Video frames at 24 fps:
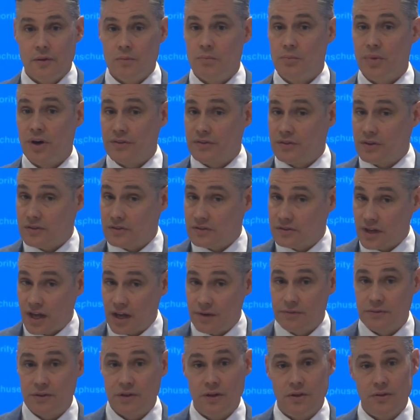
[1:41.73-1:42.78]
but the
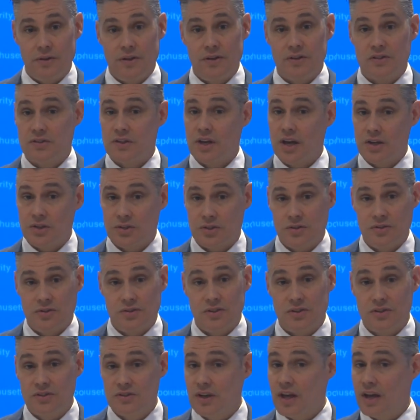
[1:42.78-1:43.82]
safety of these stations, the
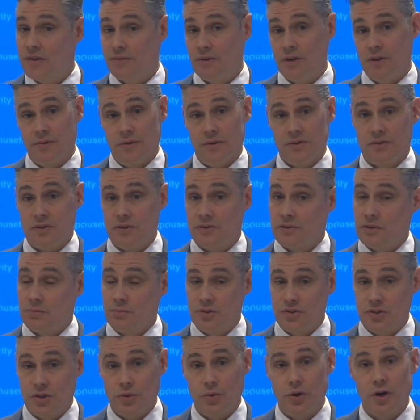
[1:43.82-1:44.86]
safety of our system is
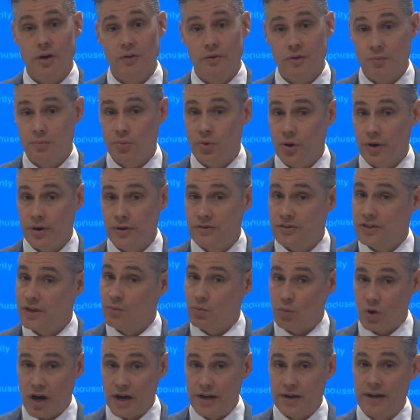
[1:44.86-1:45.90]
of greater importance. And
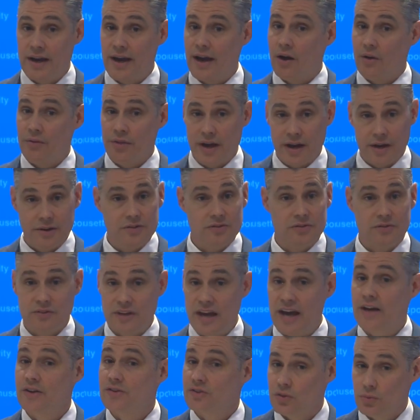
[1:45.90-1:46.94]
right now, that is,
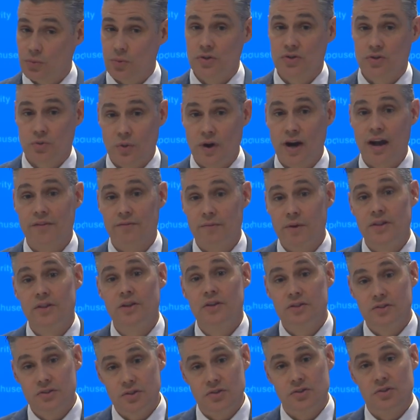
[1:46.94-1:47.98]
that is the reason why I've made the
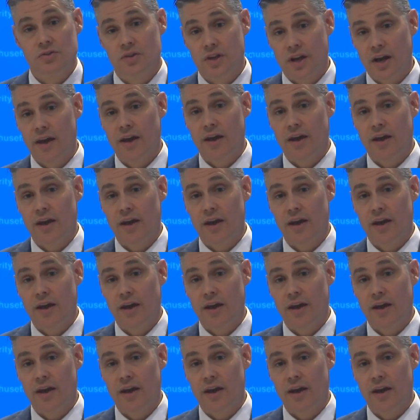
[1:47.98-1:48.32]
decision that I